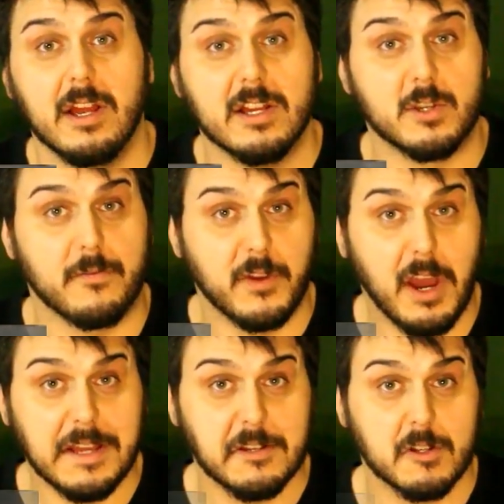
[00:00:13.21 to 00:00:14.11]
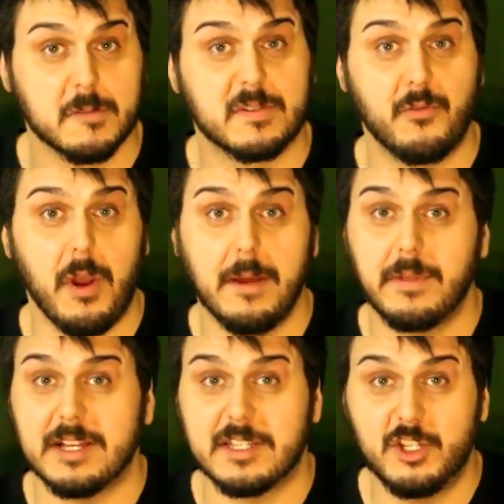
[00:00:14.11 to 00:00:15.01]
So if you guys aren't subscribed,
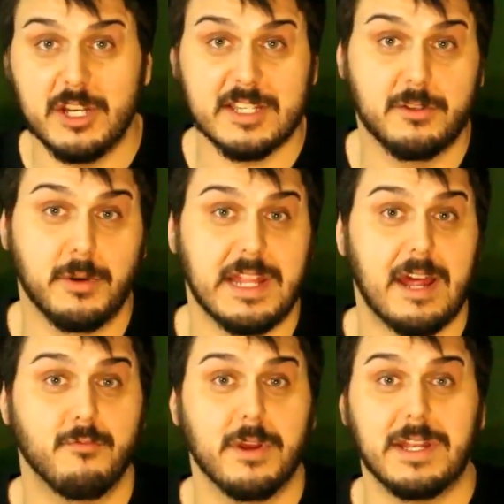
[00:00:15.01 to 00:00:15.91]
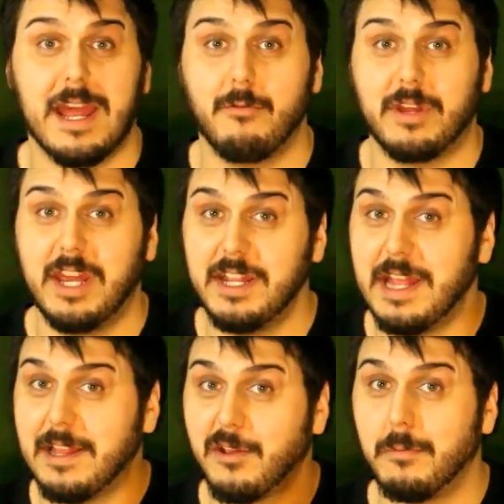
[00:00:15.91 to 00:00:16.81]
I suggest doing that right now, hitting
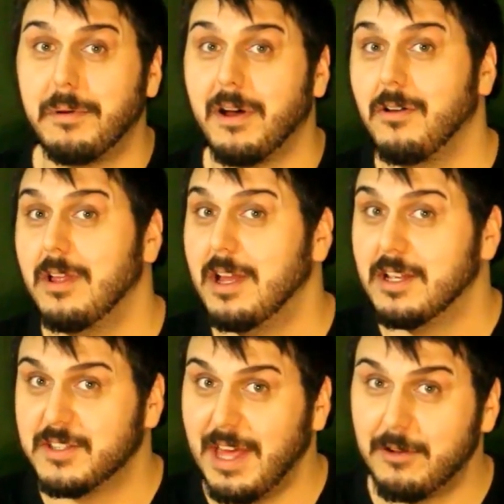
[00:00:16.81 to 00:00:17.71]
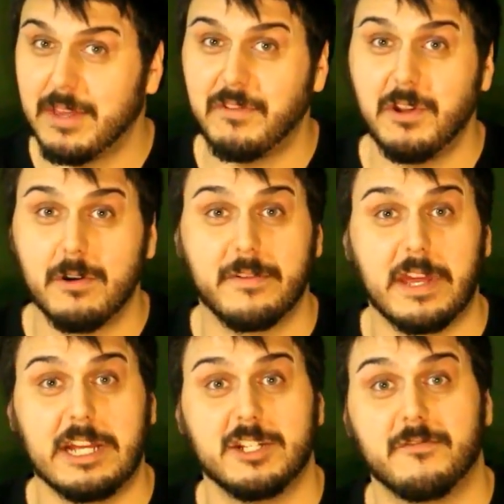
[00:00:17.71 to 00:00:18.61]
that little bell, so that'll give you
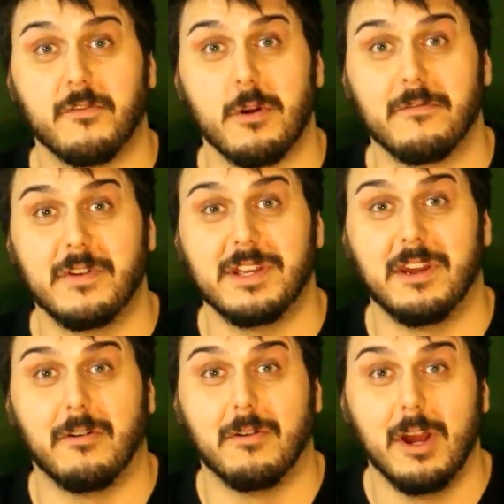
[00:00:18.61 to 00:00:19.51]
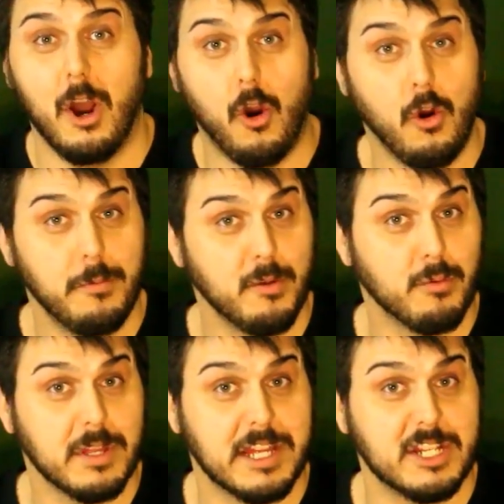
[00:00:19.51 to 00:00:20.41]
notifications for our video. Hope you
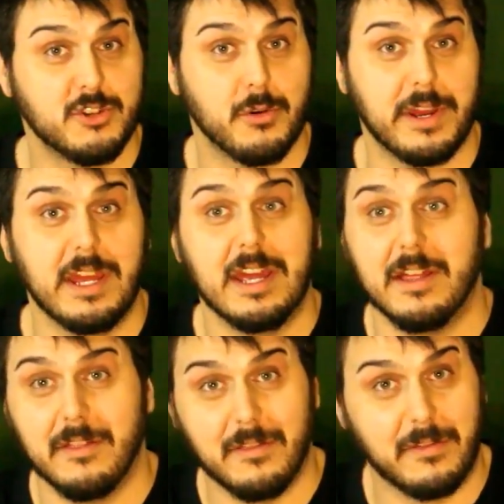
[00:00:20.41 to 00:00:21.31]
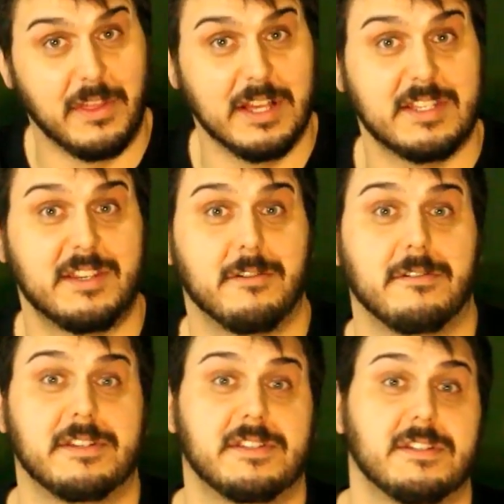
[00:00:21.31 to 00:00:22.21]
really enjoy this
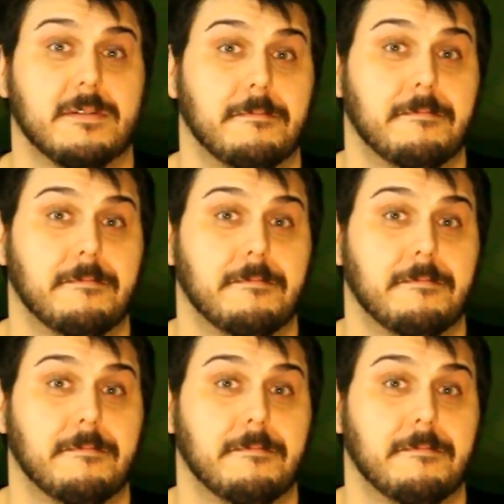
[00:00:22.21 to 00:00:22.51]
series.